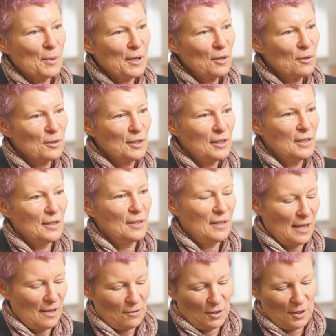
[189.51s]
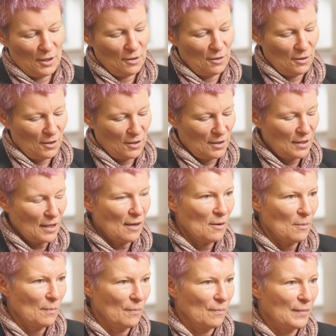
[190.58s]
But I got to learn how to use
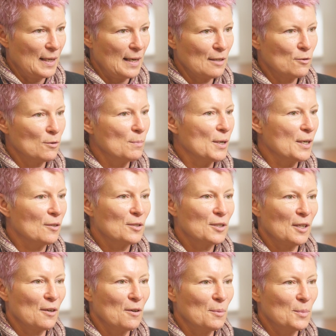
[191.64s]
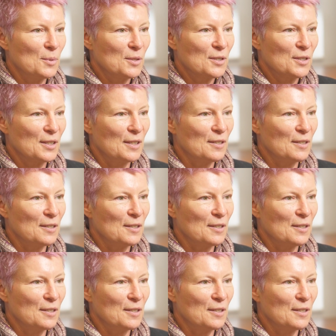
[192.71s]
electron microscopes.